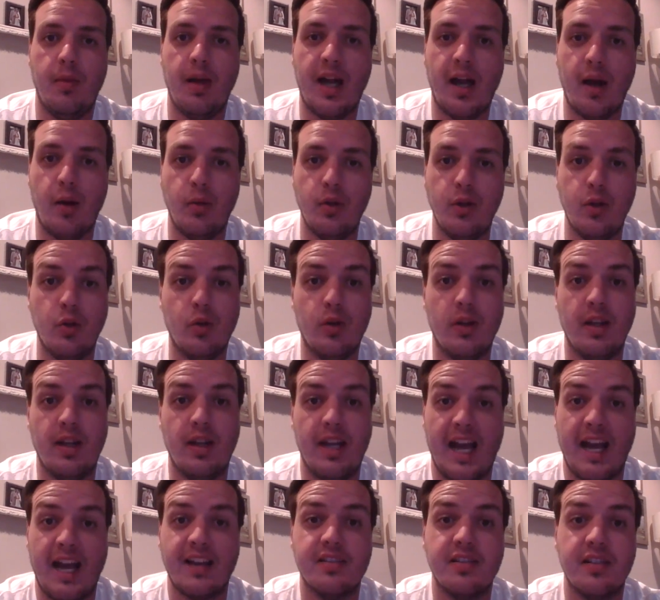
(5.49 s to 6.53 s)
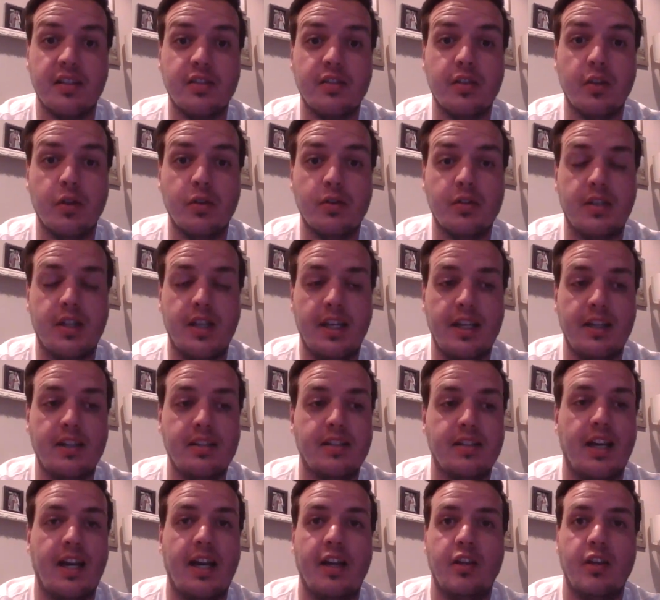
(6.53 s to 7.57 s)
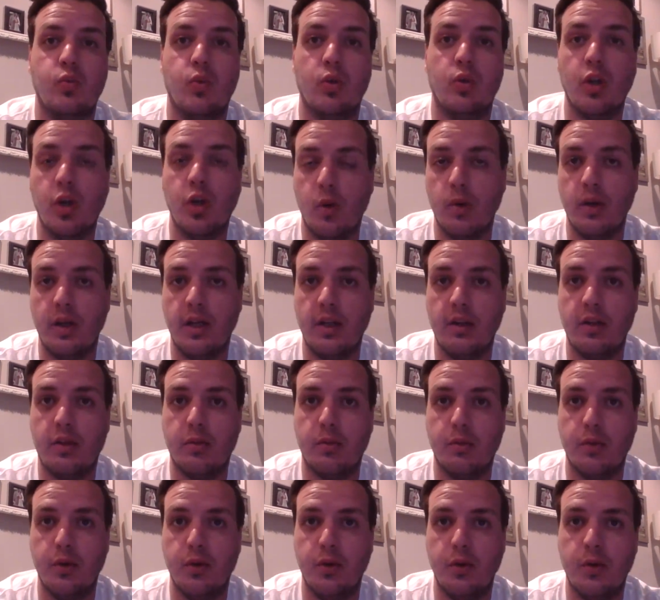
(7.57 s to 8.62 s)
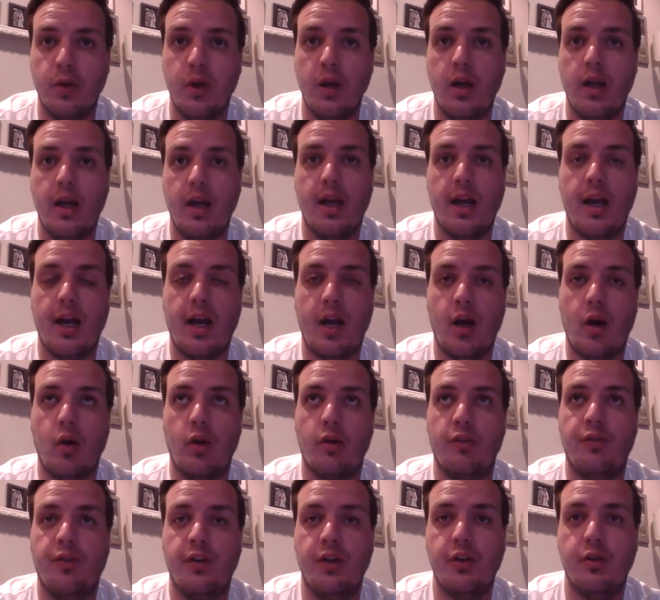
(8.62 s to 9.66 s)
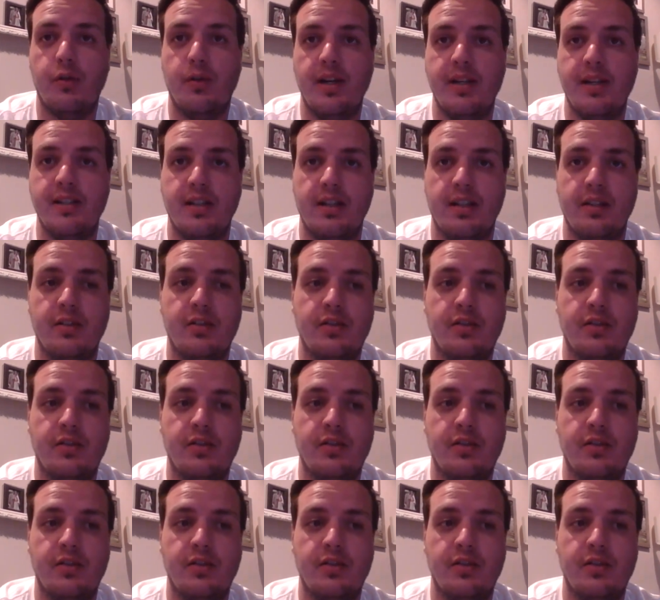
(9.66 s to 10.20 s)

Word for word: how you can access those things as we're going through our fundraising.